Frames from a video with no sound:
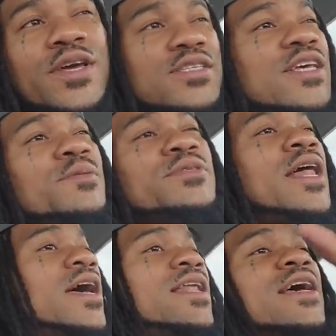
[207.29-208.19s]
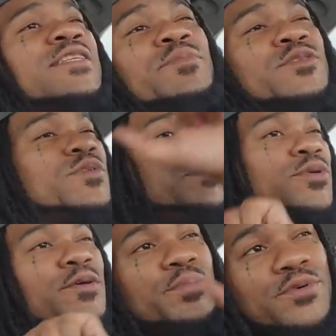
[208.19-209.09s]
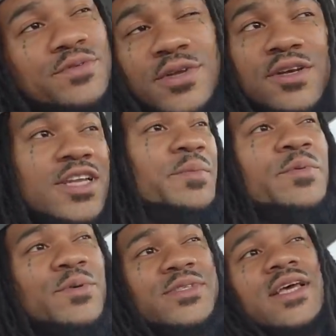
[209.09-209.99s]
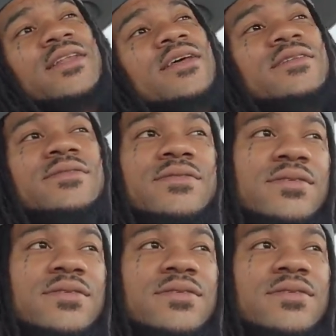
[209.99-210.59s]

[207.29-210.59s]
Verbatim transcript: You ain't say I'm sliding down this bitch with a bulletproof. Then we won't say nothing.